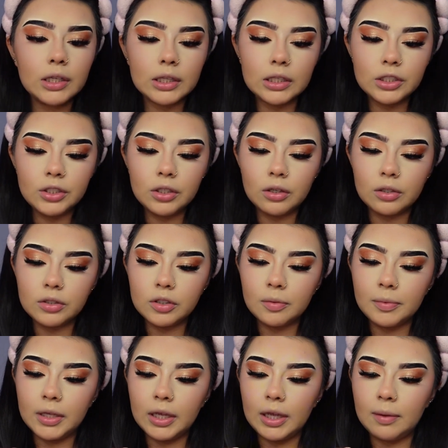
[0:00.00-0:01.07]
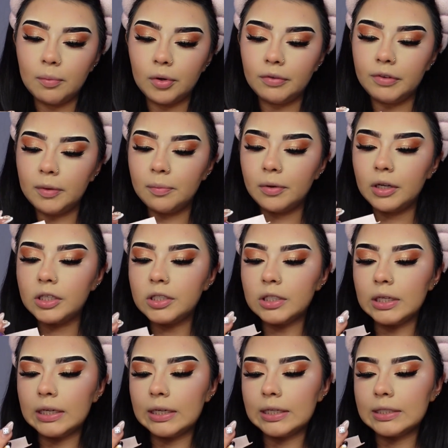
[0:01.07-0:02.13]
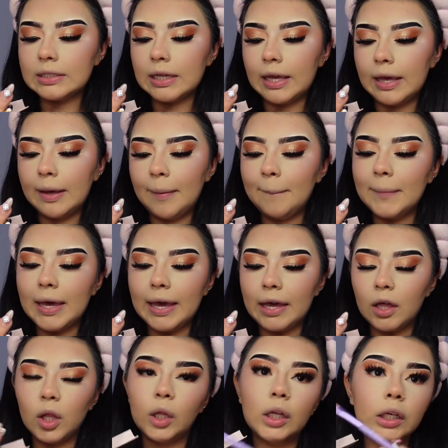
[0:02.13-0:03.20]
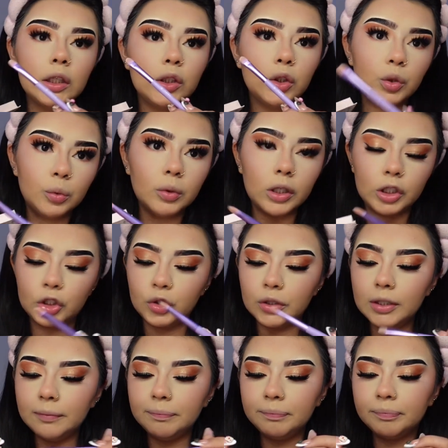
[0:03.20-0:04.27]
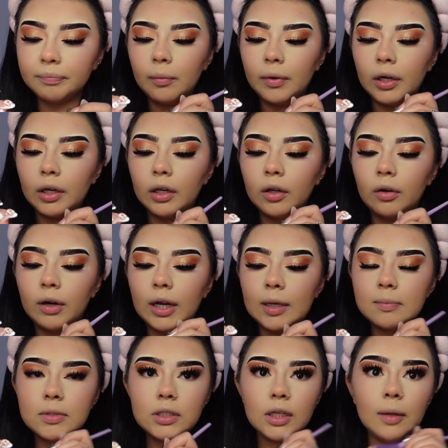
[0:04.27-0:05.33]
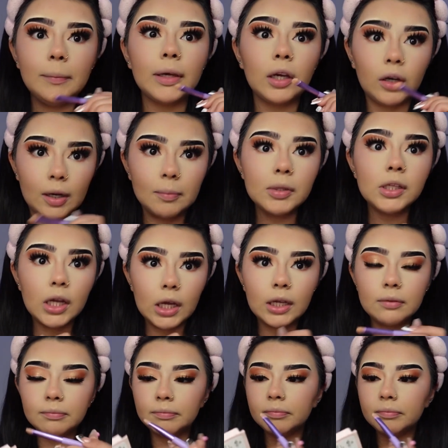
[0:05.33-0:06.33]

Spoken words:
This should also be a Morphe brush. It is ML200. We're gonna grab some and grab a lot.